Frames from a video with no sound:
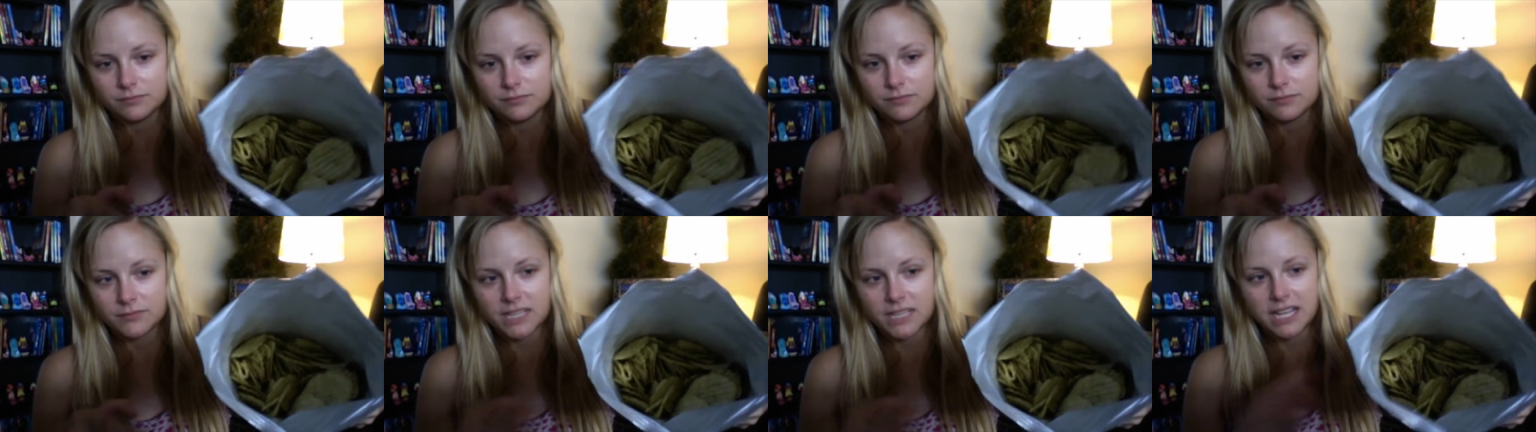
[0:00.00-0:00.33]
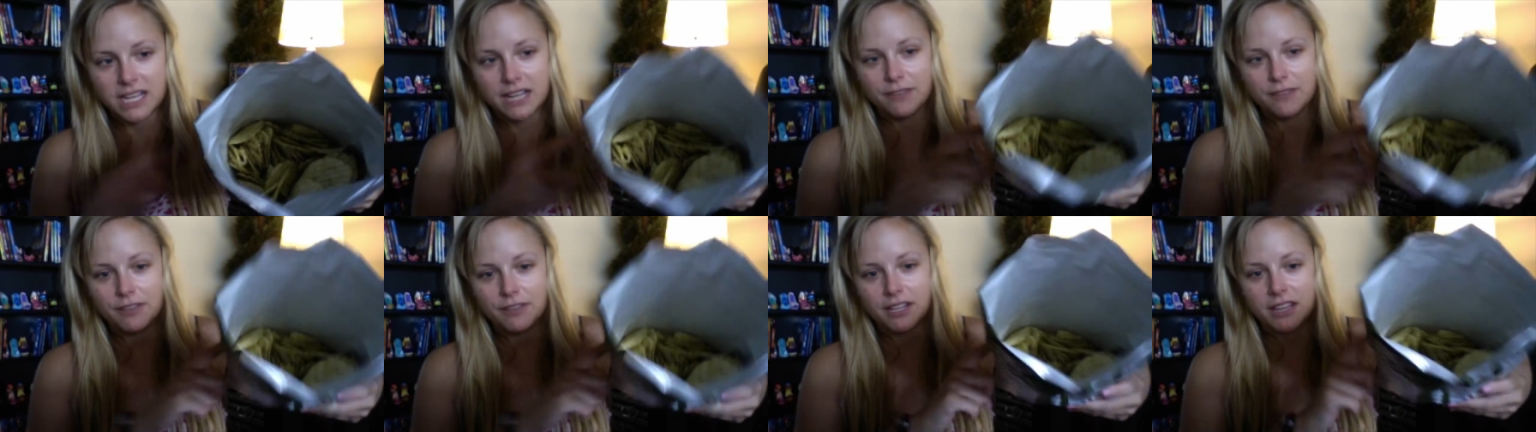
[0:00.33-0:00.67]
Kind
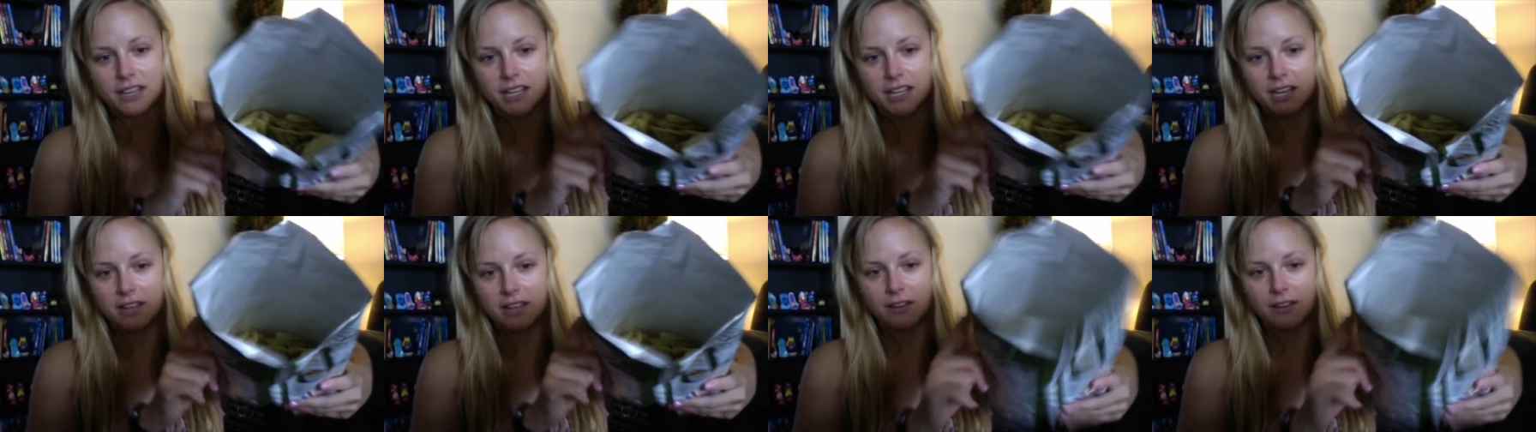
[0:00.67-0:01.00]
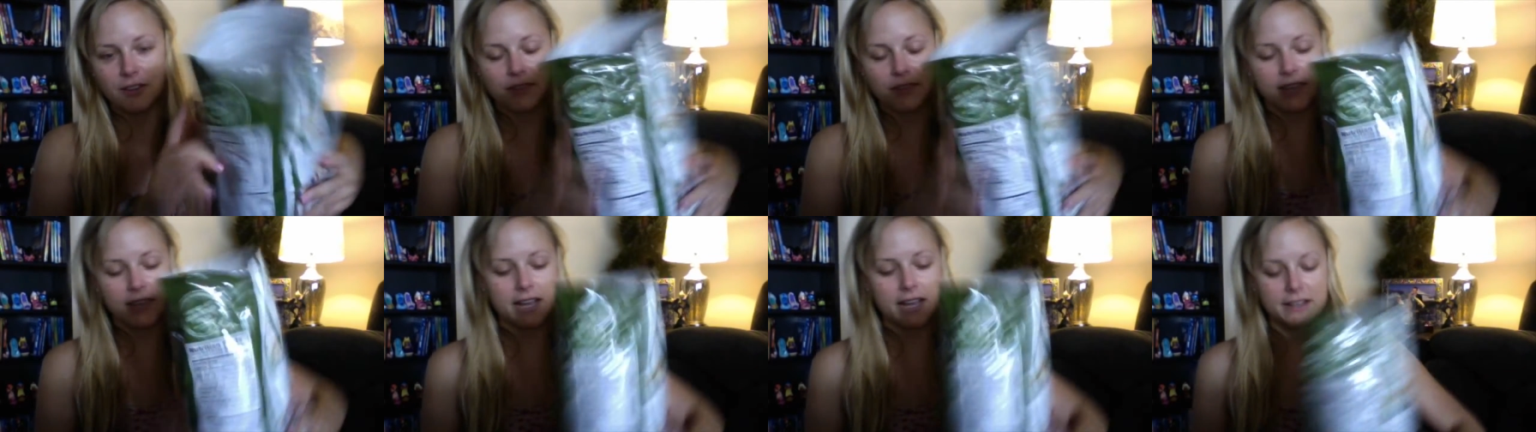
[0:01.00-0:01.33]
of like the color of
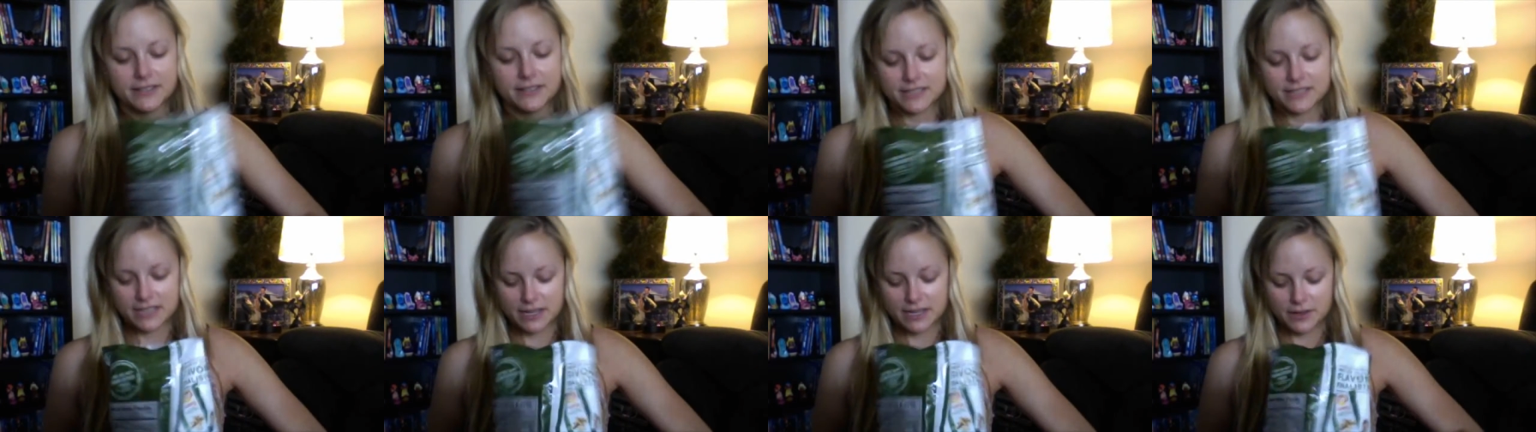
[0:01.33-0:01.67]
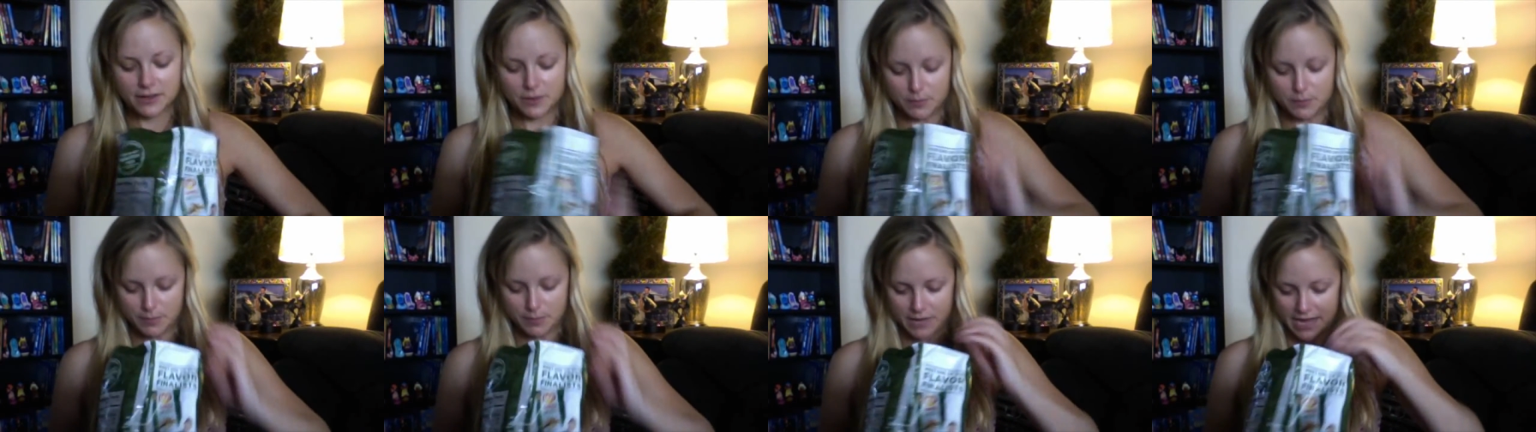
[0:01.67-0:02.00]
the outside of the
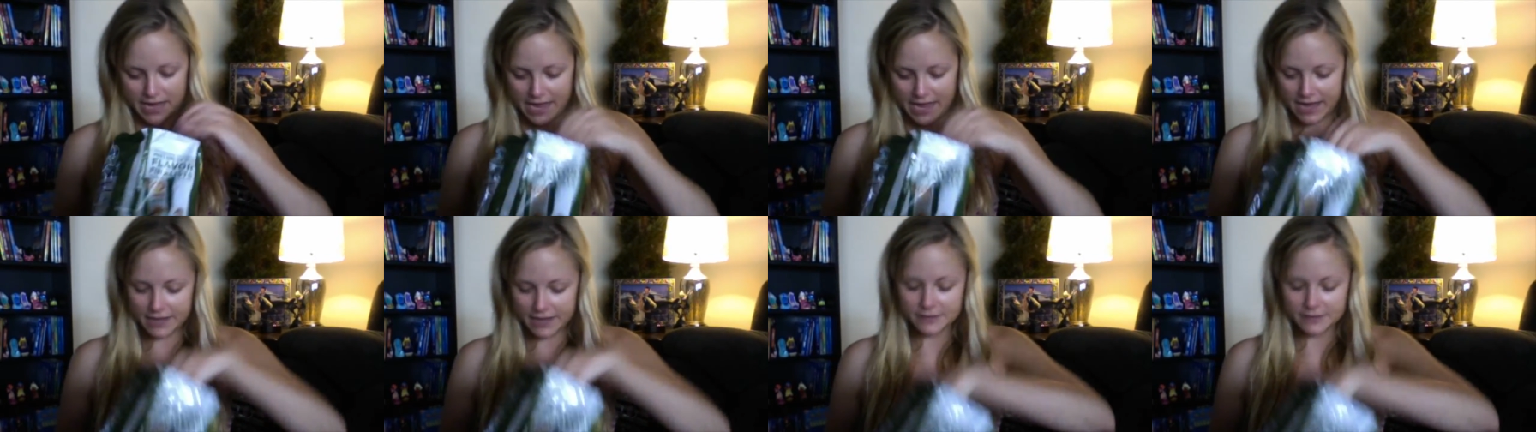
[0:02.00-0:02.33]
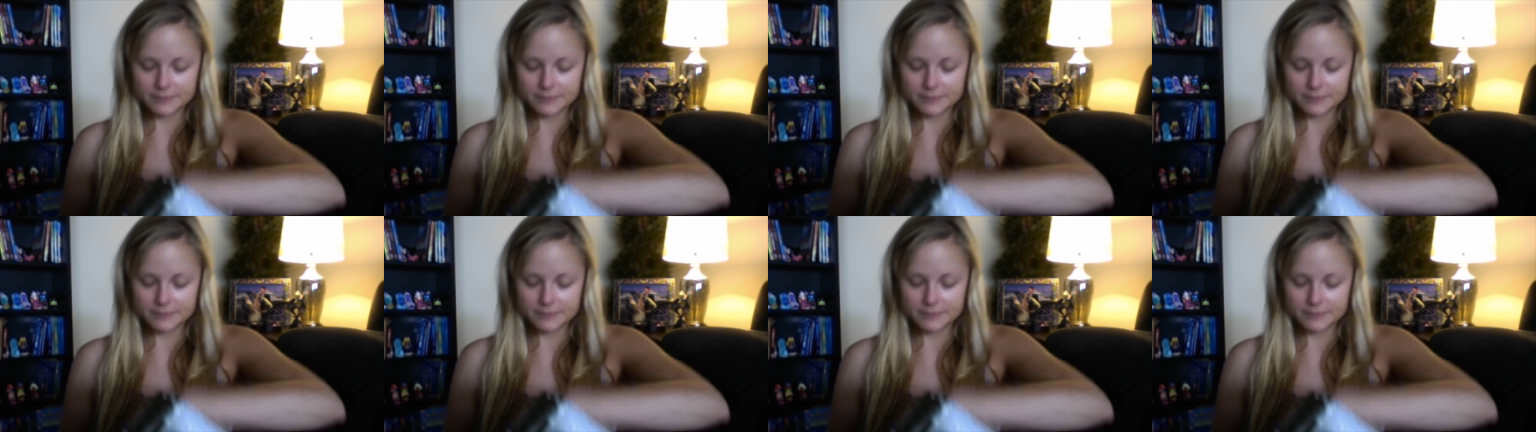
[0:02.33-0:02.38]
bag.